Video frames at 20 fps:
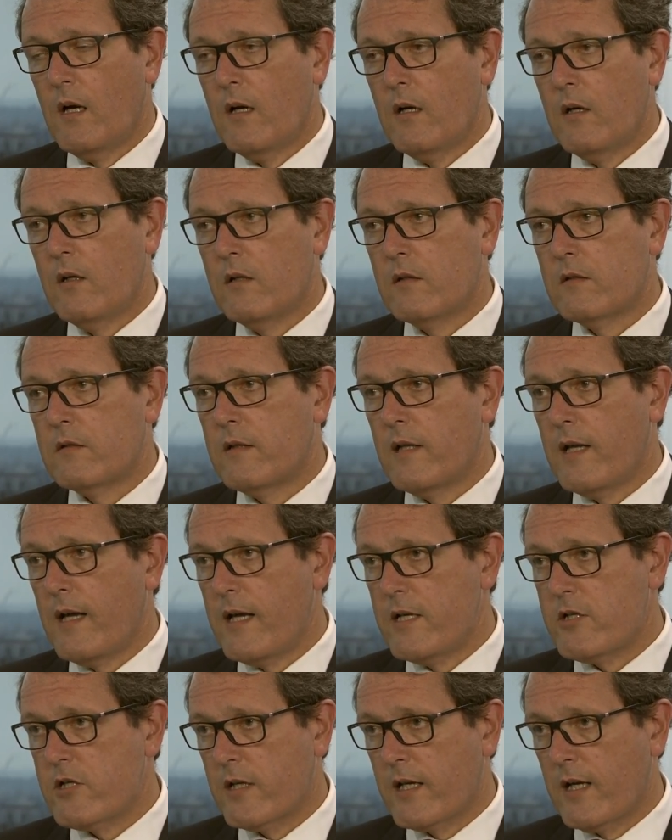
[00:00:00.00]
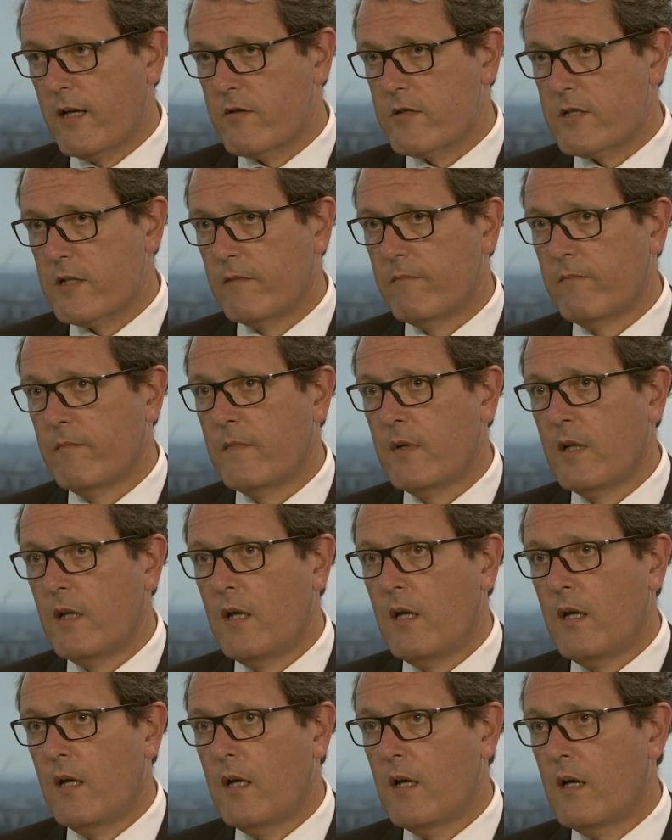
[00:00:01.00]
On hedge accounting,
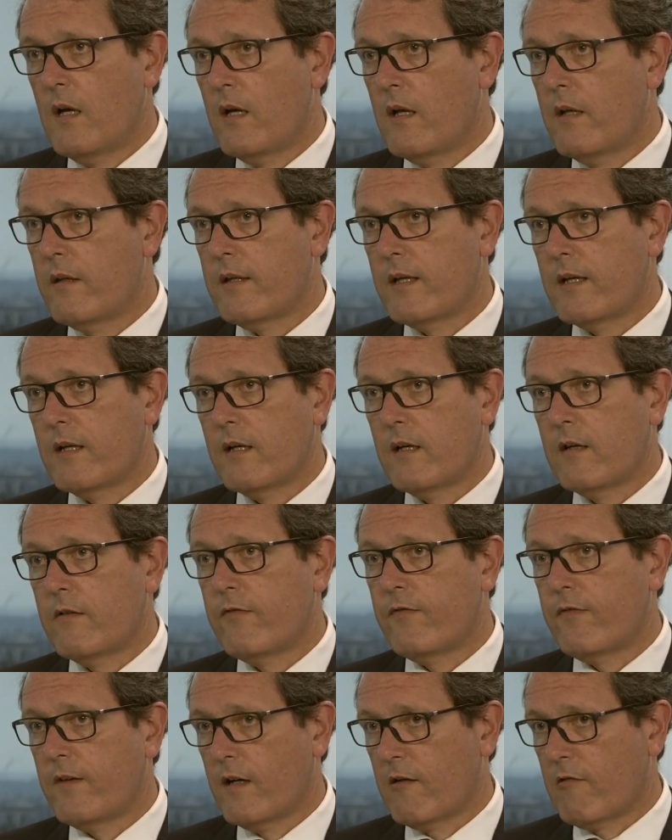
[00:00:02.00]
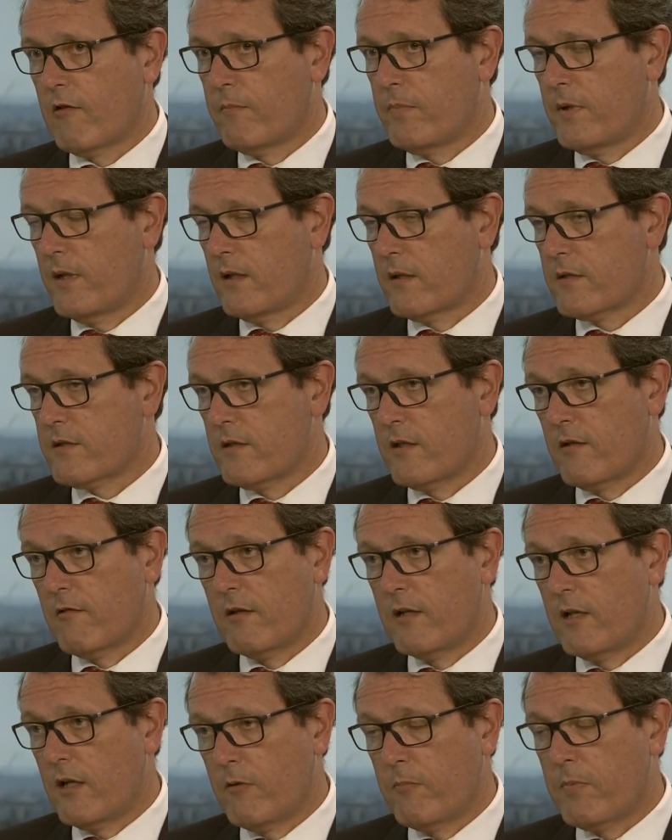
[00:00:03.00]
they are far apart and
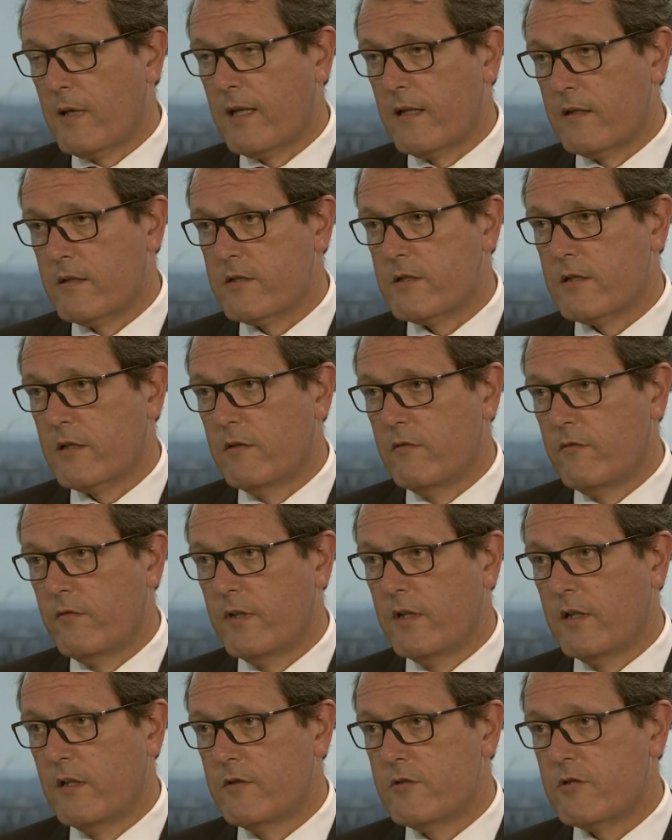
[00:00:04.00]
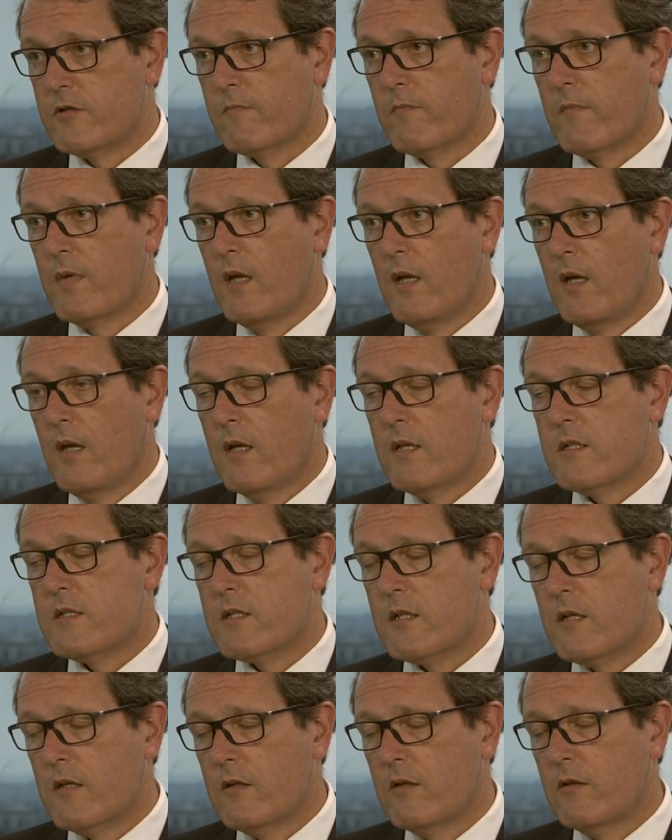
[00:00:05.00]
there are no plans to converge.
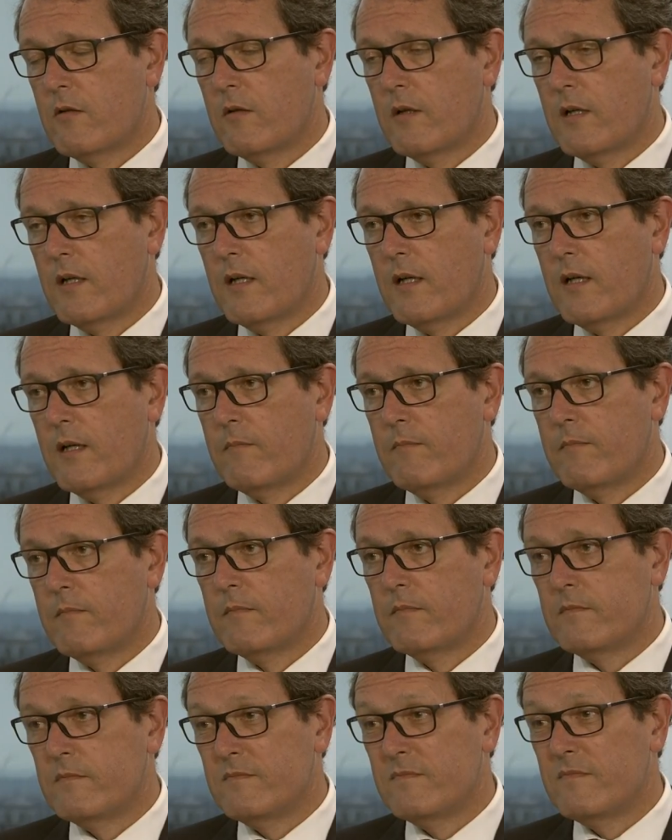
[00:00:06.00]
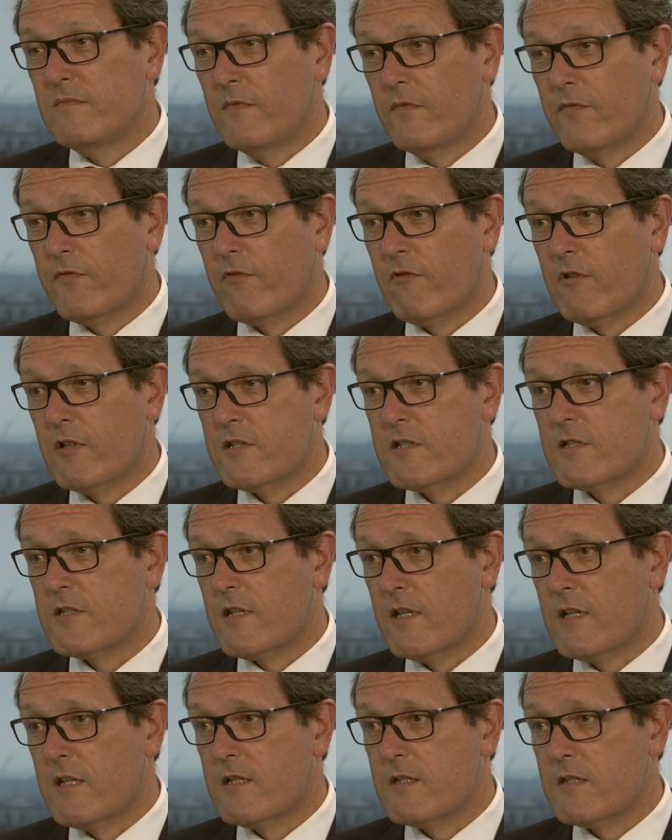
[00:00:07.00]
So for
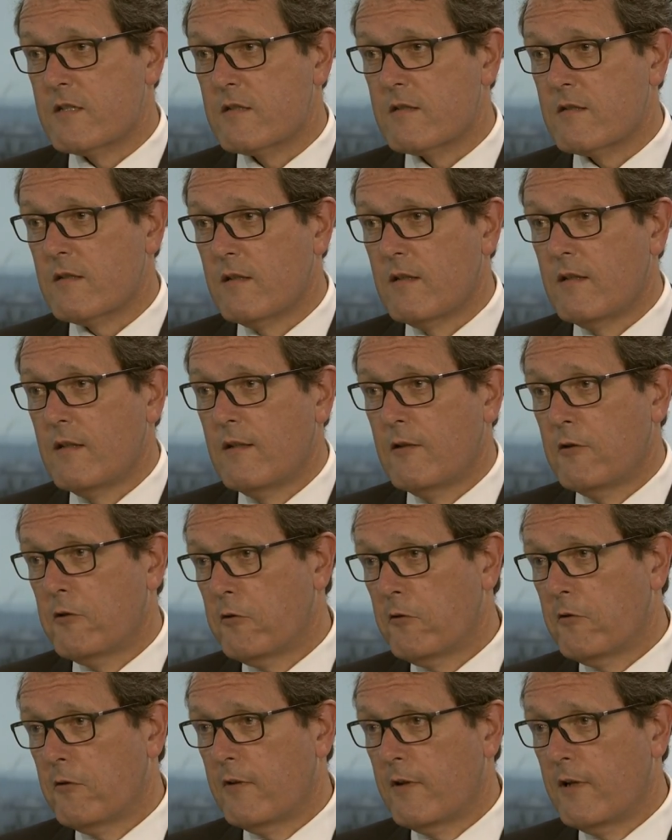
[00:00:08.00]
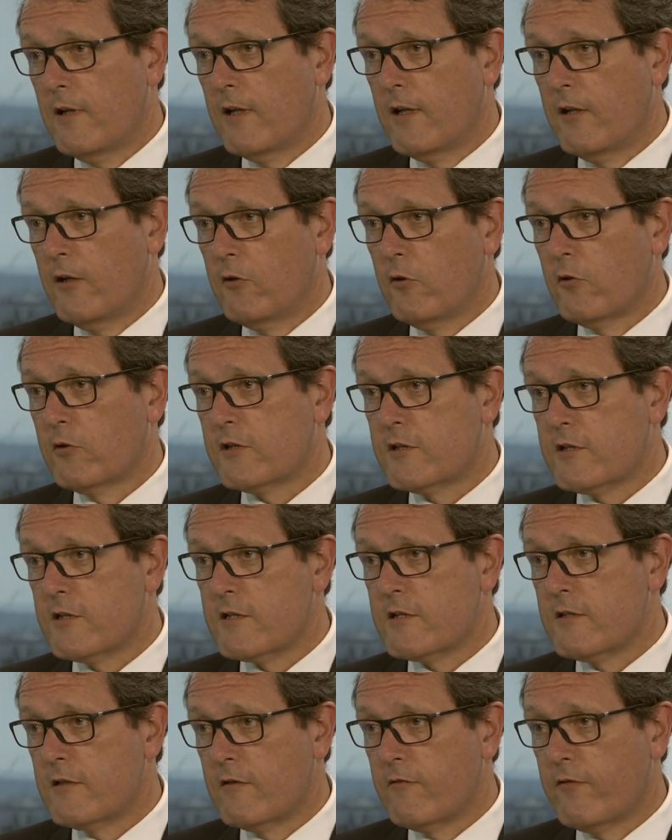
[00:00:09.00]
us as
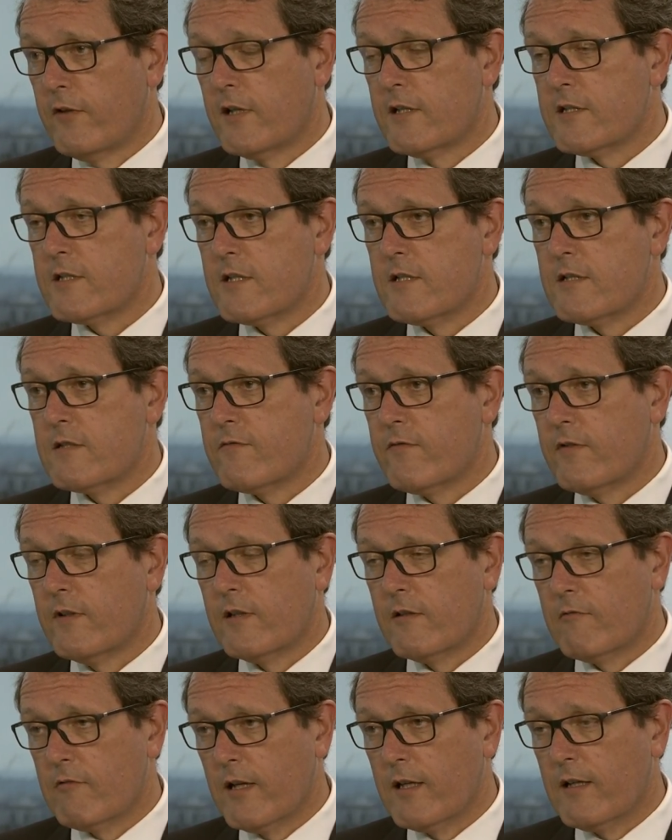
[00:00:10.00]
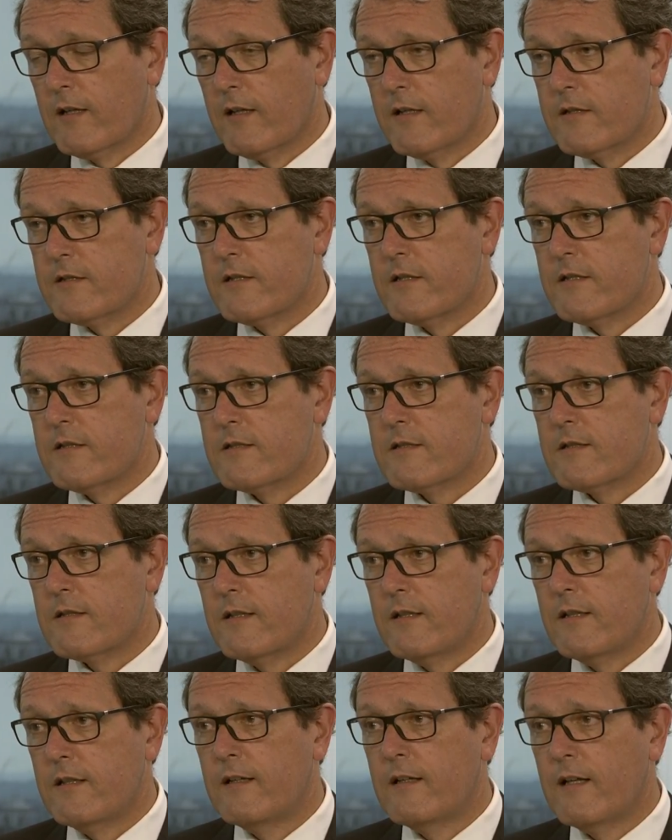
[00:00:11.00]
auditors and advisors, for the regulators,
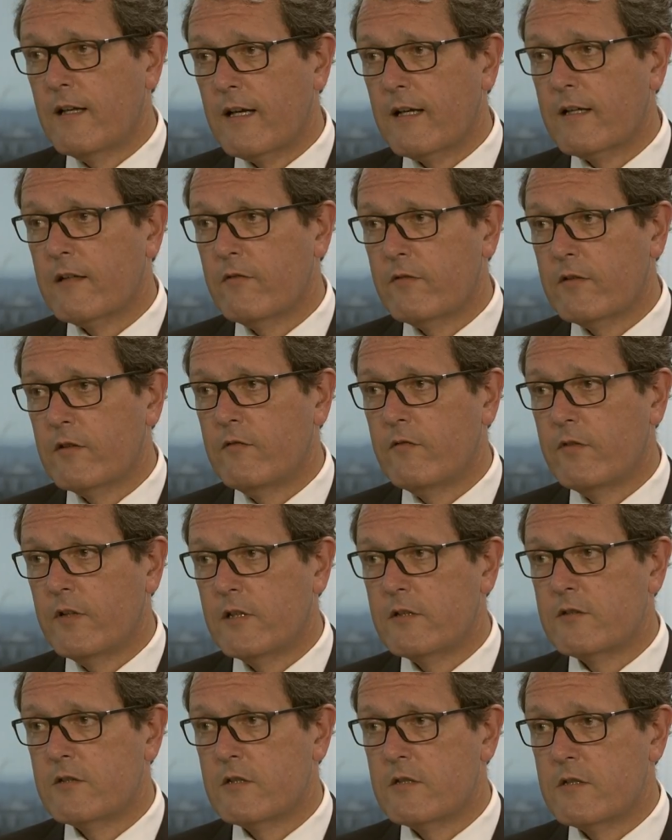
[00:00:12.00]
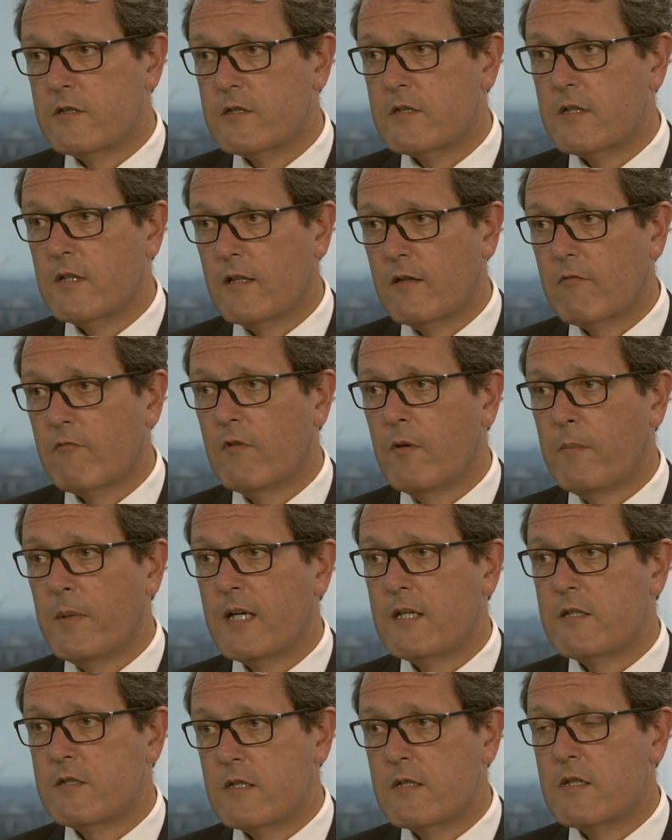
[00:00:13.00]
the lack of convergence
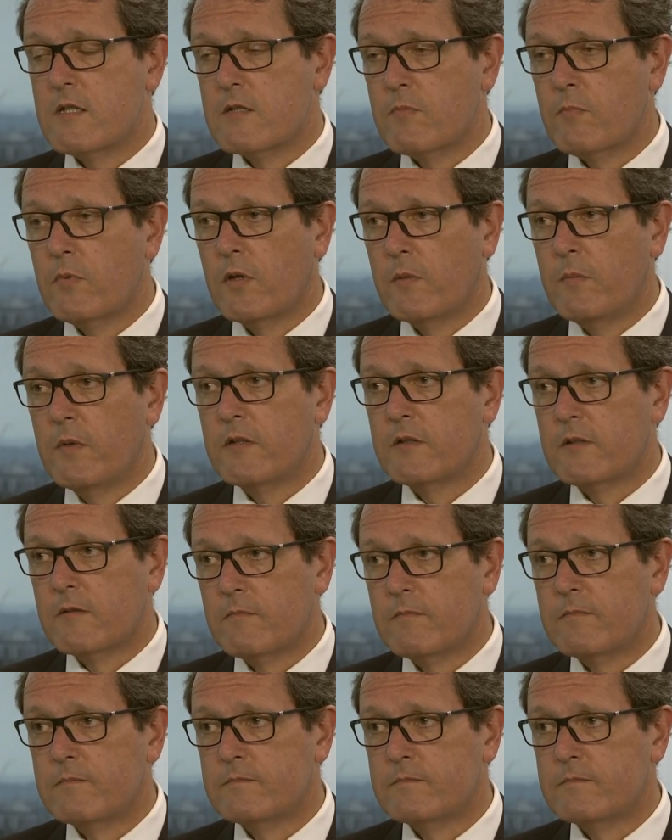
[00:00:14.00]
remains a disappointment.